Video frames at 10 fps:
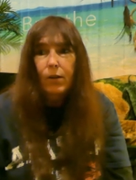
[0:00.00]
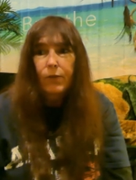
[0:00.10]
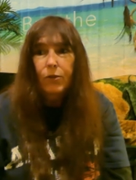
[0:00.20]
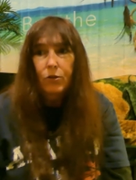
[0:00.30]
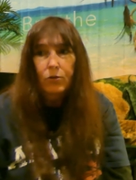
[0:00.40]
if
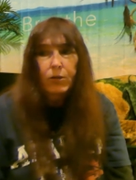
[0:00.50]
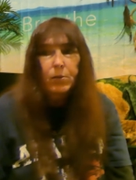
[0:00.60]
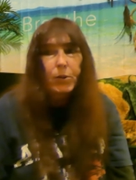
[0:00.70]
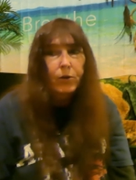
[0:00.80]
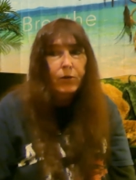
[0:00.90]
you do rent
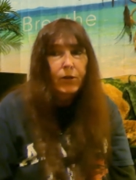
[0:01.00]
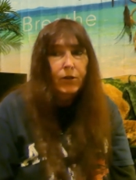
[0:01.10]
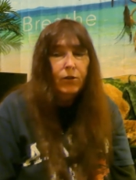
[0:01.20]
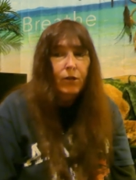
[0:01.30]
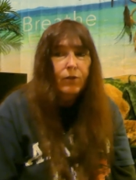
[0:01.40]
a boat and
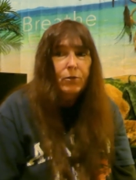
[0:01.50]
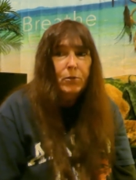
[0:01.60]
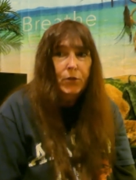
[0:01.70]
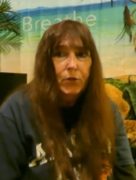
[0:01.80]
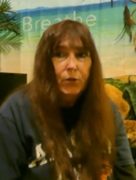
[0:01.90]
you're not
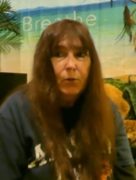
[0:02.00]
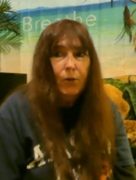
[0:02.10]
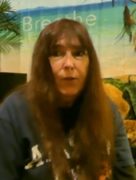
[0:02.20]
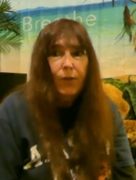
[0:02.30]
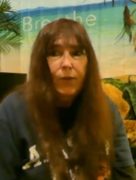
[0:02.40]
familiar with
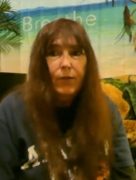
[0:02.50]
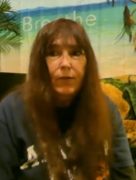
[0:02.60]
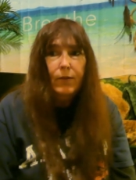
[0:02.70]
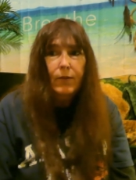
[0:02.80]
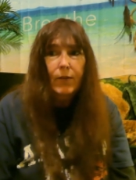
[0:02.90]

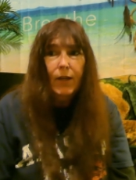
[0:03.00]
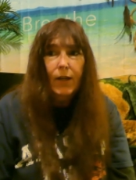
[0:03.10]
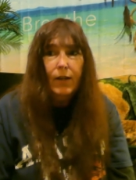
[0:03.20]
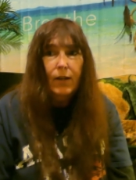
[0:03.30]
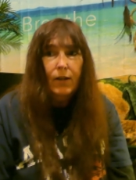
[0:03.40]
that
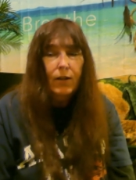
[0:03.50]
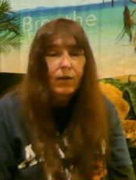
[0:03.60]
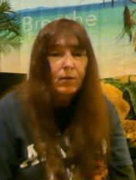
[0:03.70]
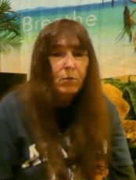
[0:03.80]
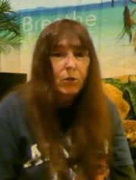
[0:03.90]
kind of area
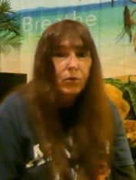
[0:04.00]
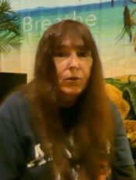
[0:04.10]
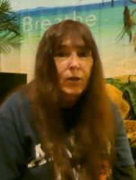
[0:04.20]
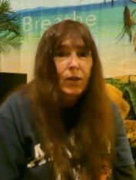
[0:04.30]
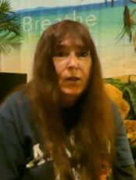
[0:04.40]
in a boat,
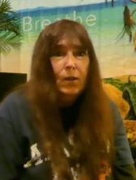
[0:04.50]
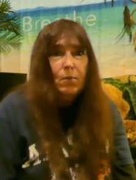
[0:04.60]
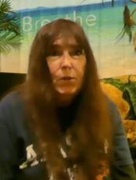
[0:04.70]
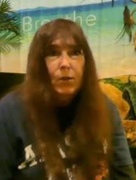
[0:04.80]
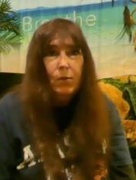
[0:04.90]

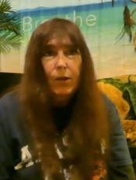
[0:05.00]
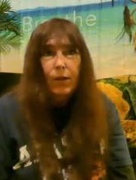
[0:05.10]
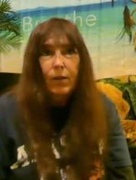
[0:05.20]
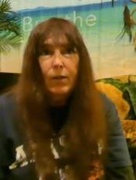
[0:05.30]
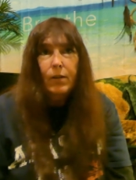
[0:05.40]
be
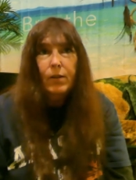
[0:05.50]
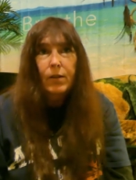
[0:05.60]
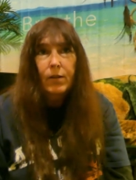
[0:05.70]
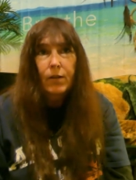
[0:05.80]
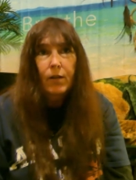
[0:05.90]
aware
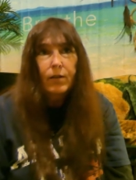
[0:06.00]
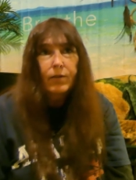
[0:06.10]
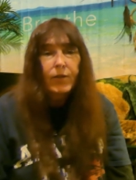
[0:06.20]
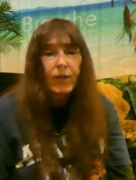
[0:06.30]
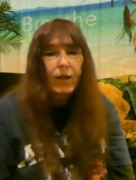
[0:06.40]

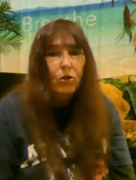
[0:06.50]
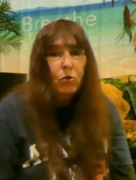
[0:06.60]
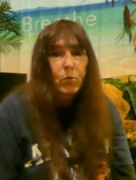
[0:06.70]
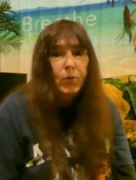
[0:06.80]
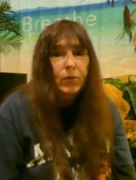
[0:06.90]
of the kelp
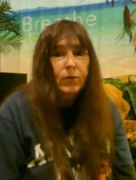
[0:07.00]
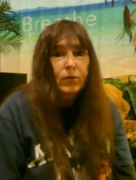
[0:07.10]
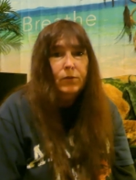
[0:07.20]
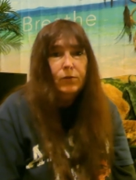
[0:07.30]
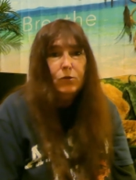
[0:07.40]

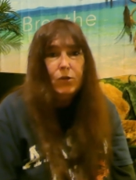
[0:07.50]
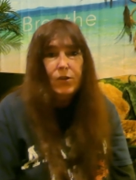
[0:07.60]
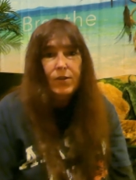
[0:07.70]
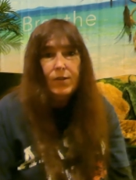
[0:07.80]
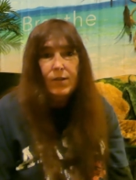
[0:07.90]

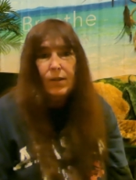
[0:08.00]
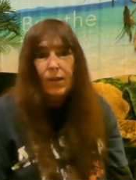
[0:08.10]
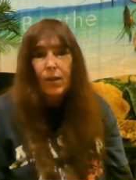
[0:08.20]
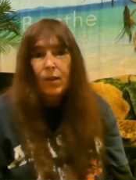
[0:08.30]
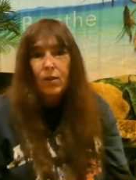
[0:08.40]
forest.
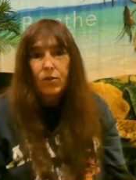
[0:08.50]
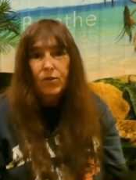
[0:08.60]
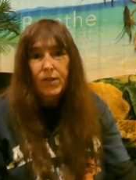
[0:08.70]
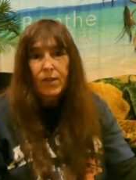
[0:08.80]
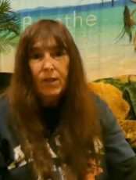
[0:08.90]
You'll
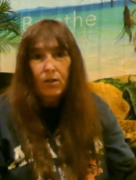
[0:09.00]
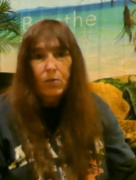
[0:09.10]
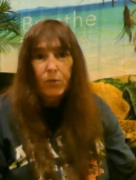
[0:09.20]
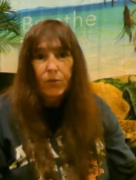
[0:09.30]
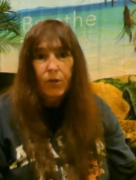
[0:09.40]
see the
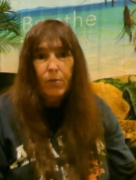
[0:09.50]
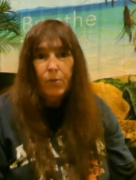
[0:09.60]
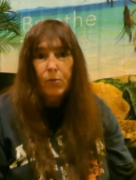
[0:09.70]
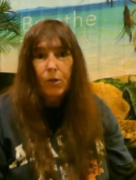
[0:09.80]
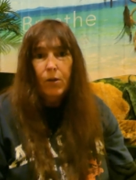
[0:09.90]
kelp on top
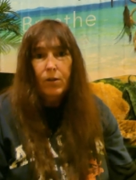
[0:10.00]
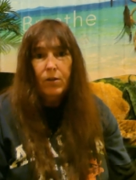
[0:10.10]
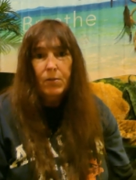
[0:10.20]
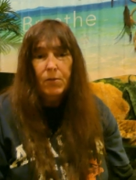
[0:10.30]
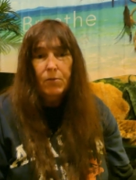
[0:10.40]
of the waters.
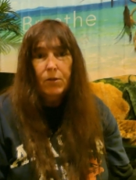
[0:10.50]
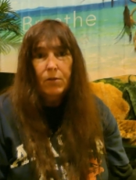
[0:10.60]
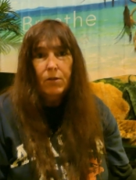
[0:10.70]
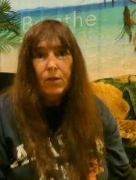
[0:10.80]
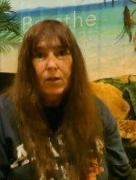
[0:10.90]
Be really,
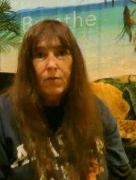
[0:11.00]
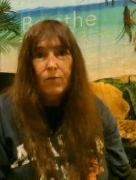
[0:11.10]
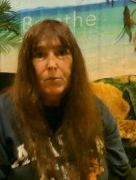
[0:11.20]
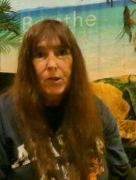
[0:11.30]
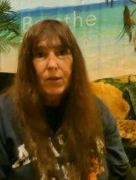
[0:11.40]
really
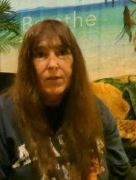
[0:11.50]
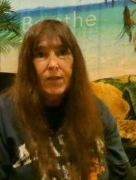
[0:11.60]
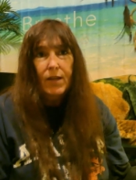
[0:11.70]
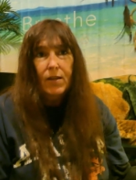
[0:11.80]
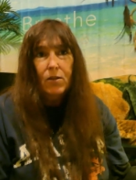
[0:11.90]
careful because
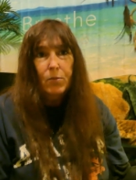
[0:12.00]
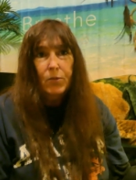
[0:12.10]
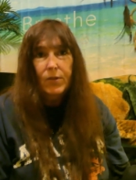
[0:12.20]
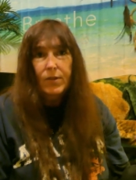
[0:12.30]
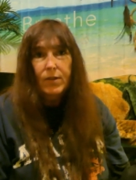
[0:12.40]
that kelp
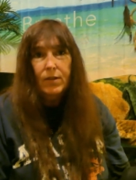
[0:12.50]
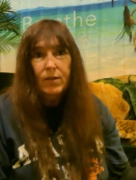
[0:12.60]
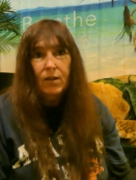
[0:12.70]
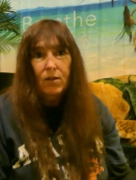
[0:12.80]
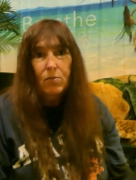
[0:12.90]
is
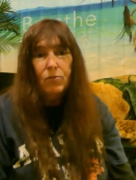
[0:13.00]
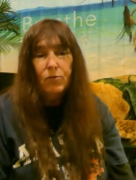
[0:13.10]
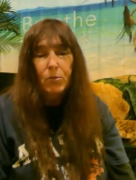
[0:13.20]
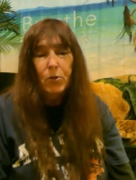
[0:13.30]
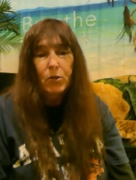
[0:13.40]
terrible for
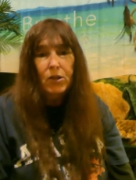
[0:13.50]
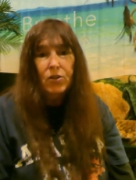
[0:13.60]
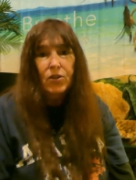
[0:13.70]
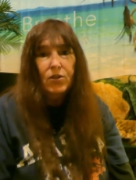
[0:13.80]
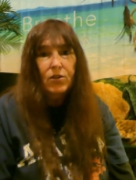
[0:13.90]
boat
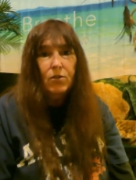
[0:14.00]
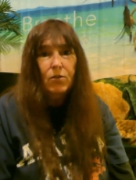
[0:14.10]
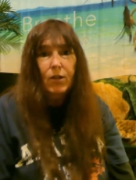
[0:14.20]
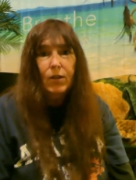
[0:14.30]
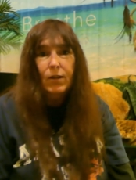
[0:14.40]
engines. You can